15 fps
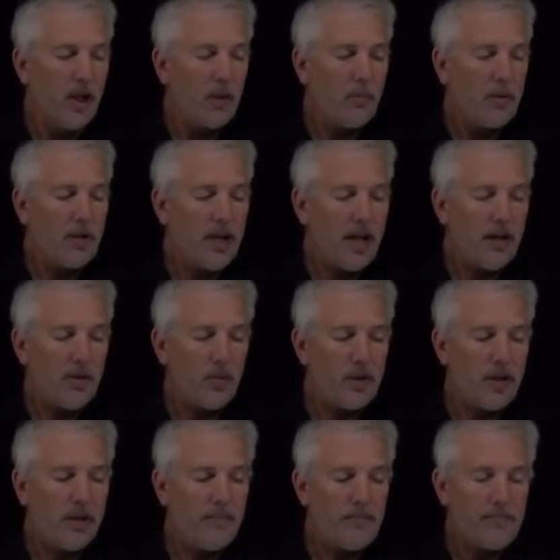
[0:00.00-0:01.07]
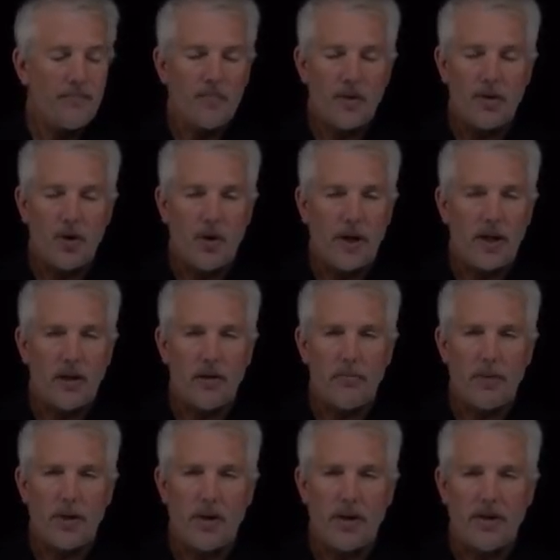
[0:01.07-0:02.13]
But now that we know how to
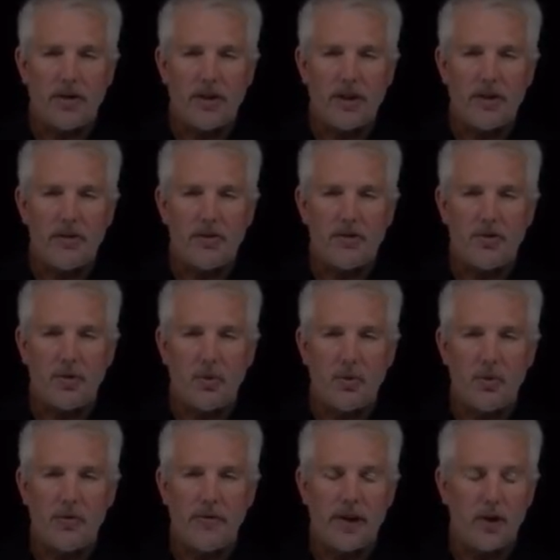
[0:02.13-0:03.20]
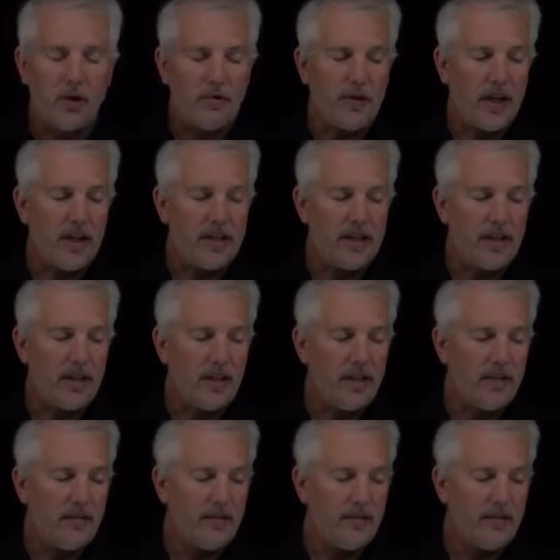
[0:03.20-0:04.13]
compare energies to the value of KT,